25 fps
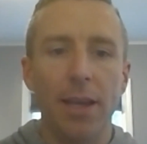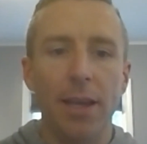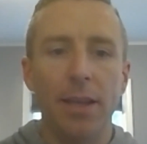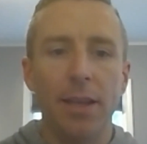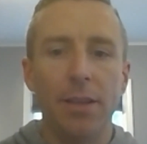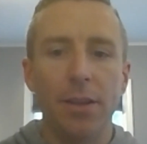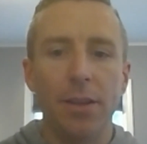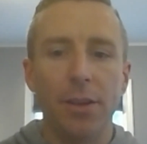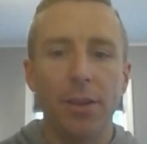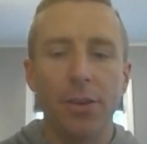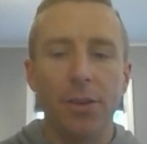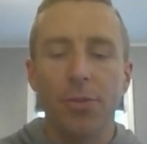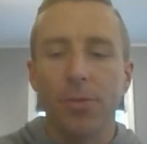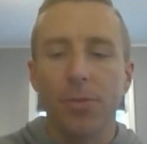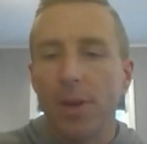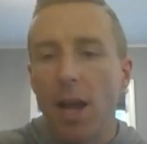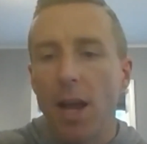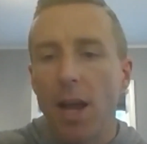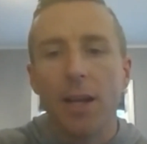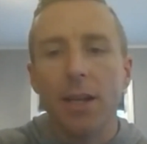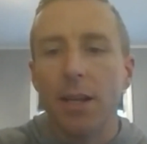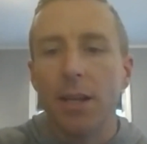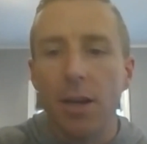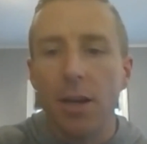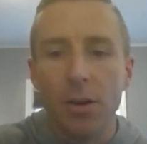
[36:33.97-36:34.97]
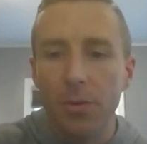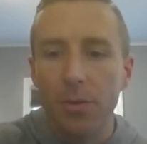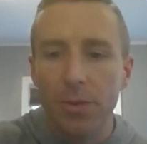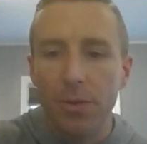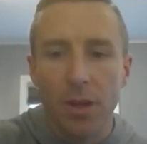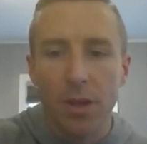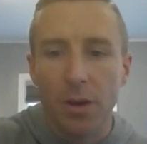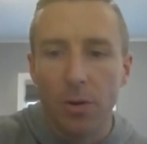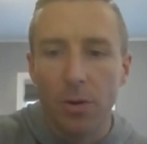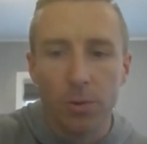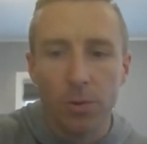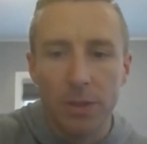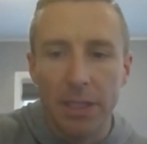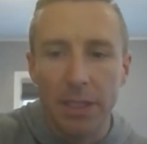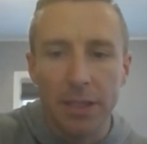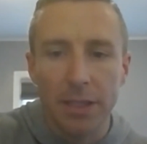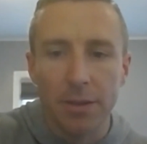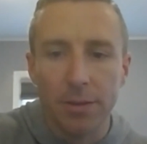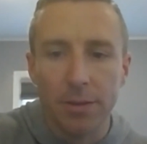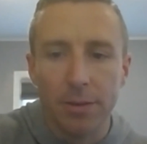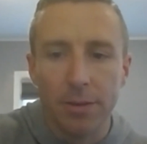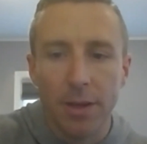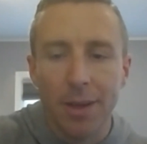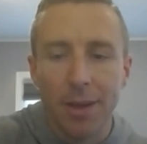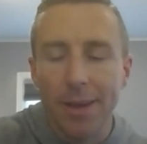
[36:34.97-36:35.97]
And you're not going to own the whole
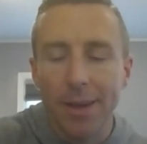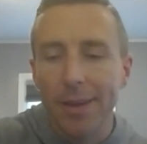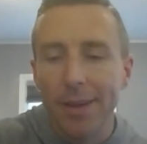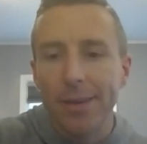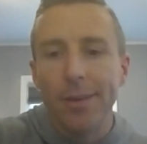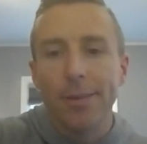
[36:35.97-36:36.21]
deal.